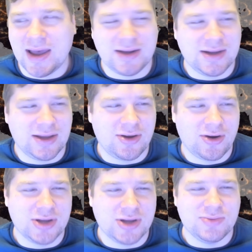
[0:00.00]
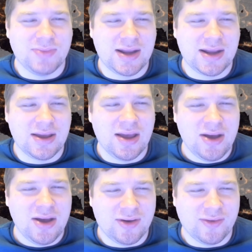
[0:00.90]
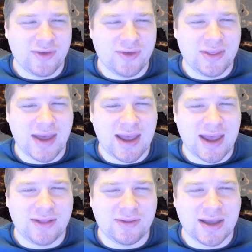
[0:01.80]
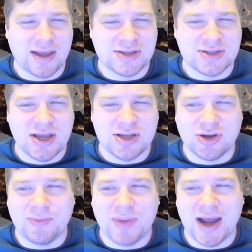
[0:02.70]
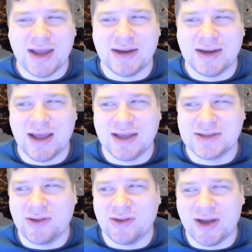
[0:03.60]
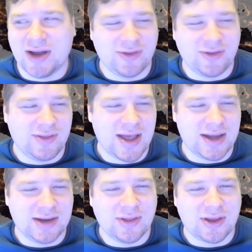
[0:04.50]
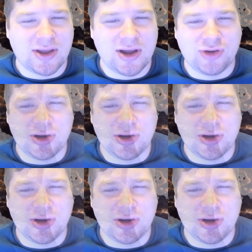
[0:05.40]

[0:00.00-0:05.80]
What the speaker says: and encourage many of the aliens Joe Biden has unlawfully led into the country